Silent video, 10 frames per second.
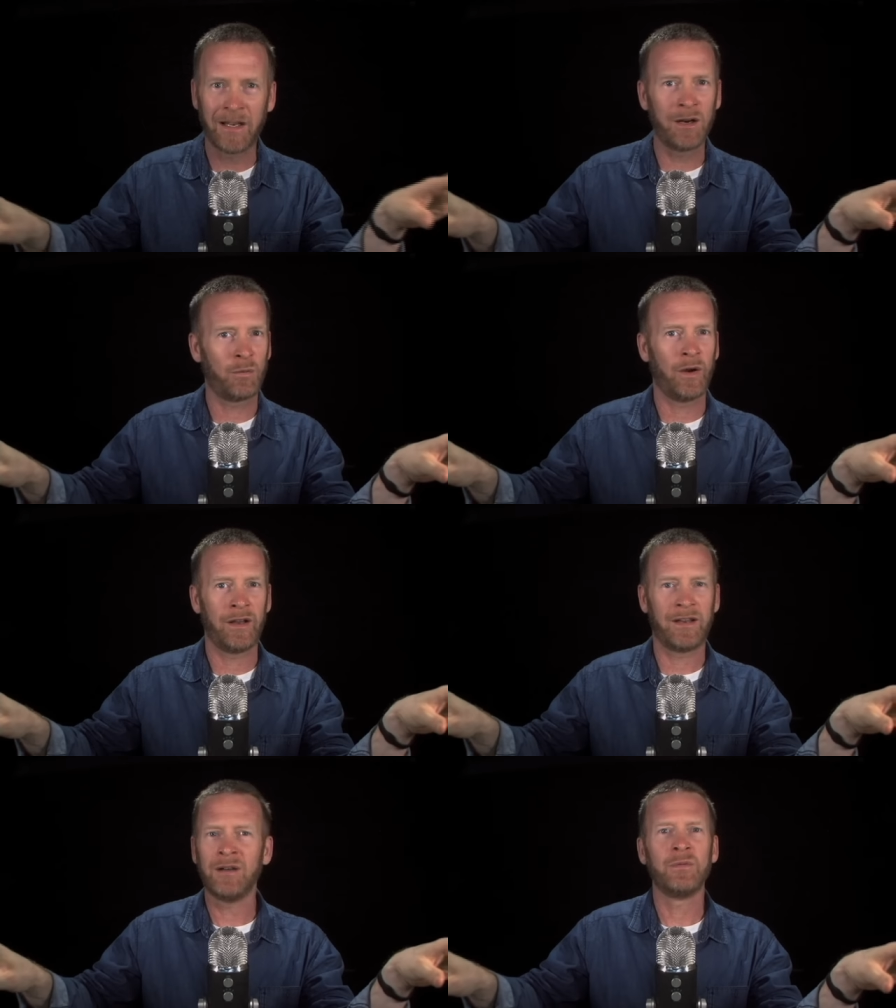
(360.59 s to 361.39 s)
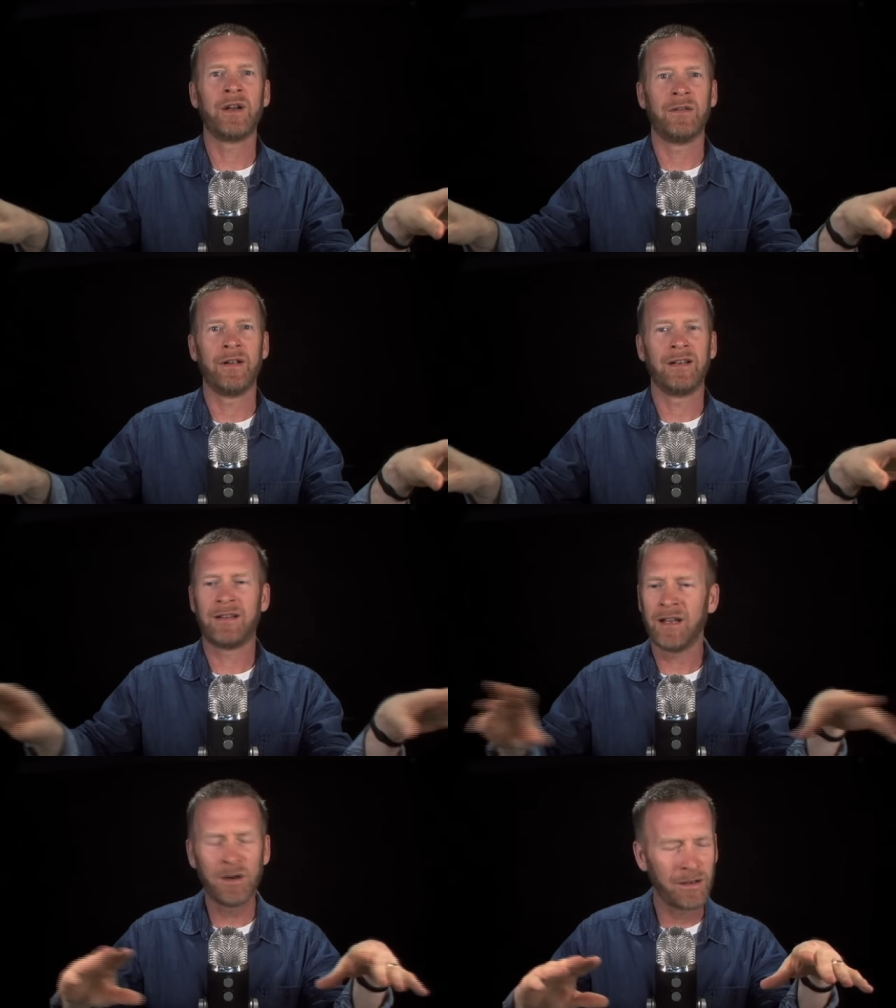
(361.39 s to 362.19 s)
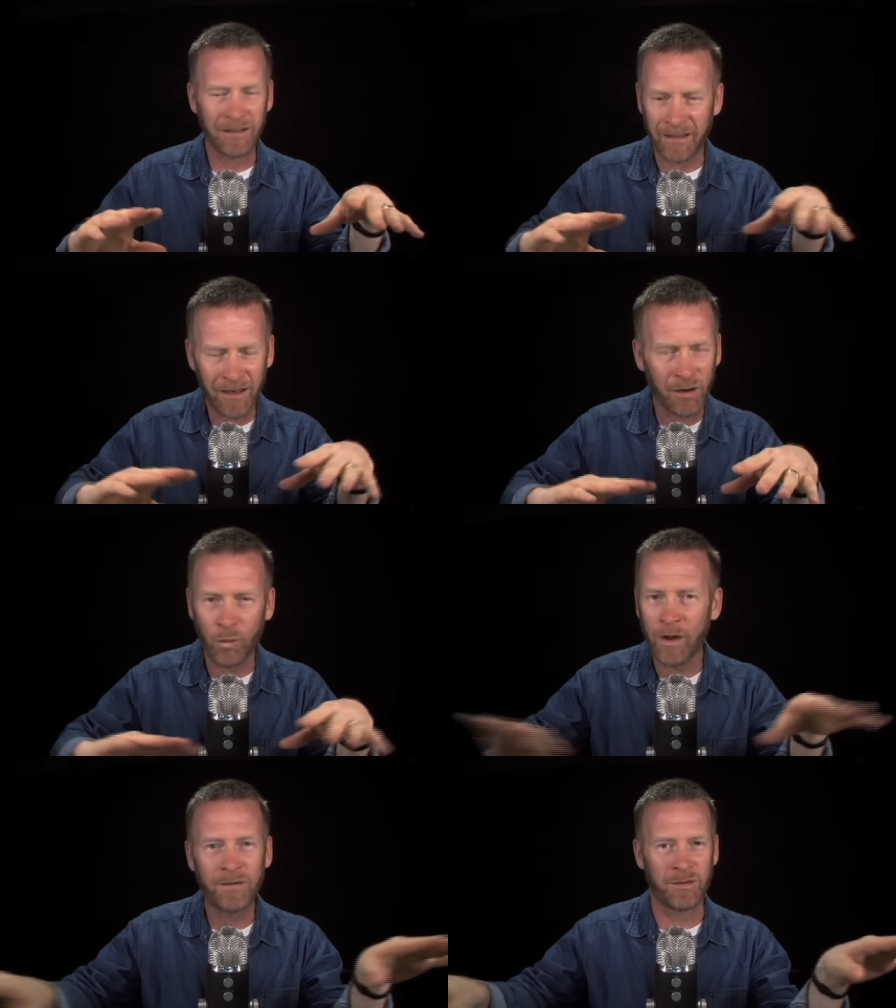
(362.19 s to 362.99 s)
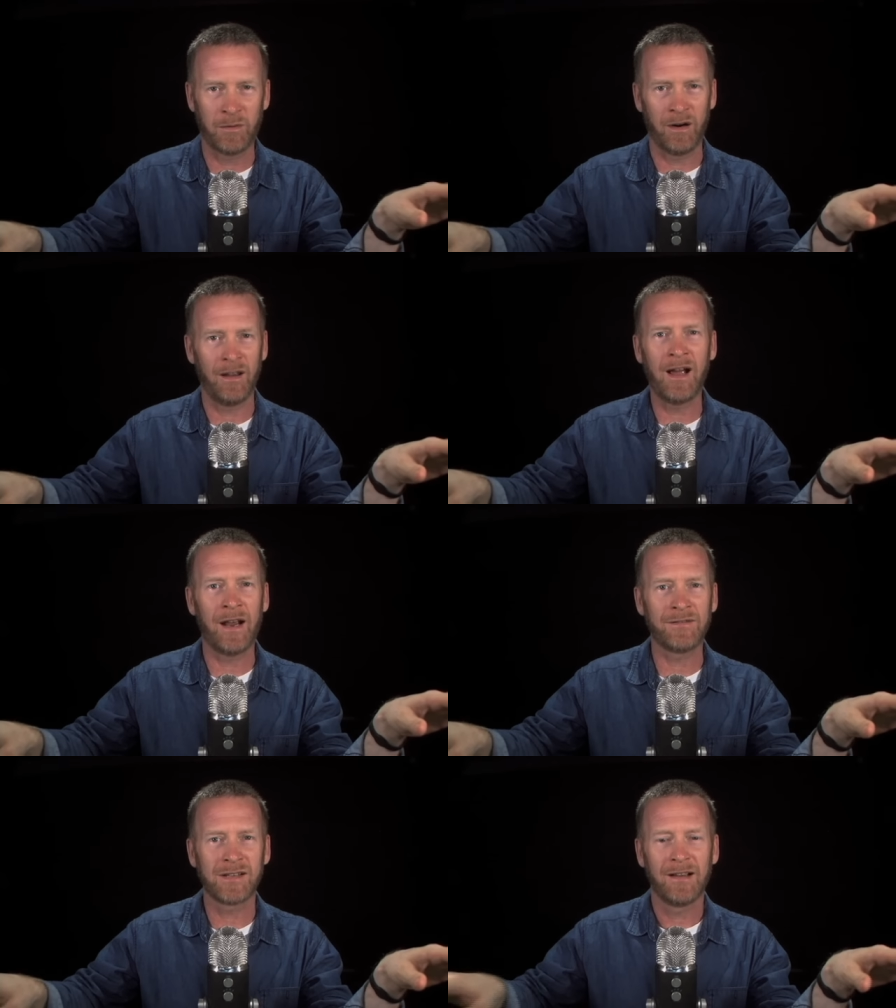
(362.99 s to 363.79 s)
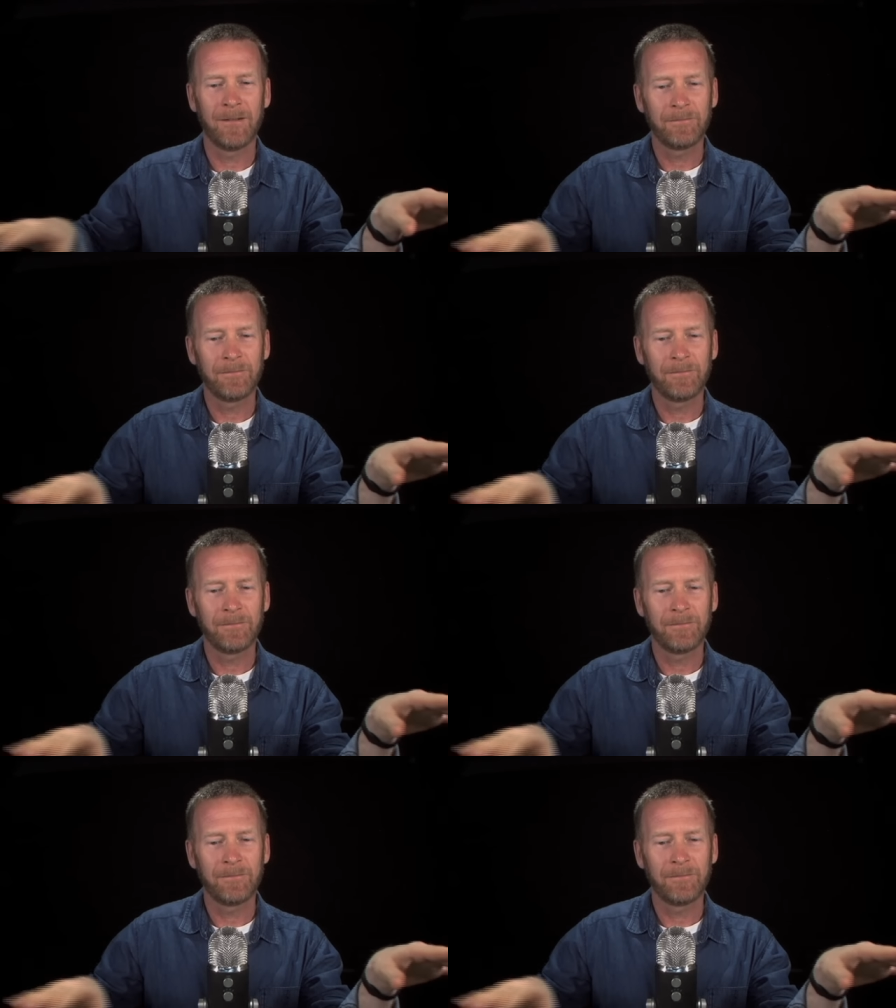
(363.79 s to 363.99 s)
get away, get rid of it, get, get it away from our lives